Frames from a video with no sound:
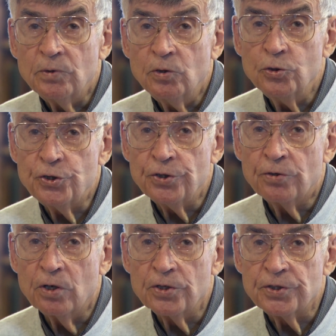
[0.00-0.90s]
ocean
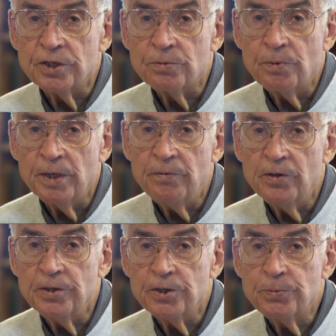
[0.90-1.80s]
crossings by
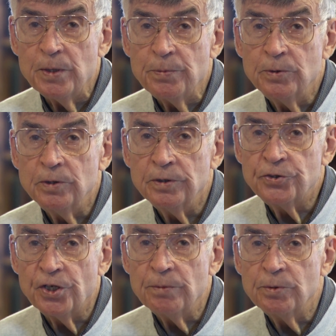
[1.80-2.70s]
various people,
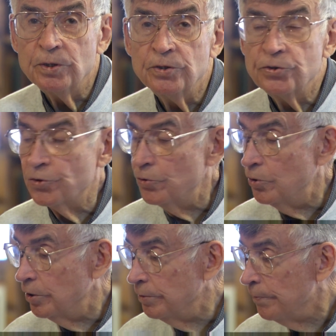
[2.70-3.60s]
Chamberlain and so
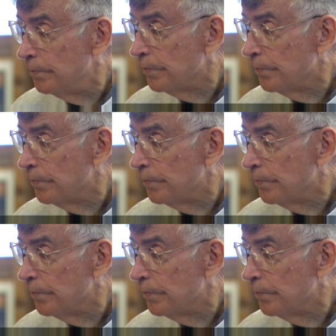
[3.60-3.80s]
on.